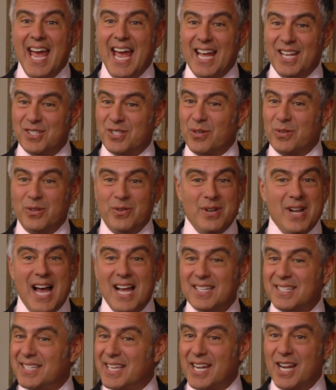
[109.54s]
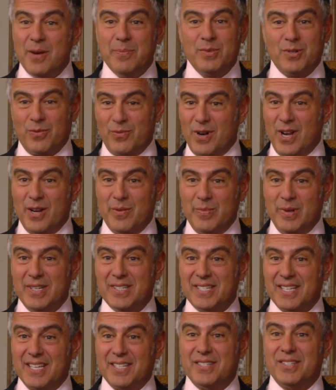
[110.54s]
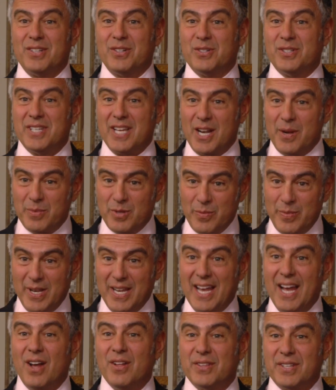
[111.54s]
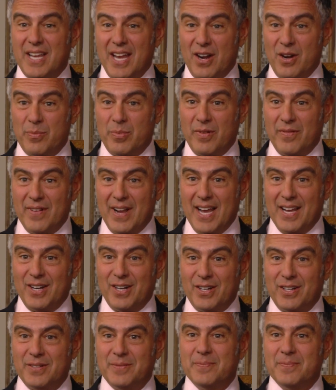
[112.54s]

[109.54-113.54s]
And so they're not set up to run a business, they're set up to be a healthcare provider.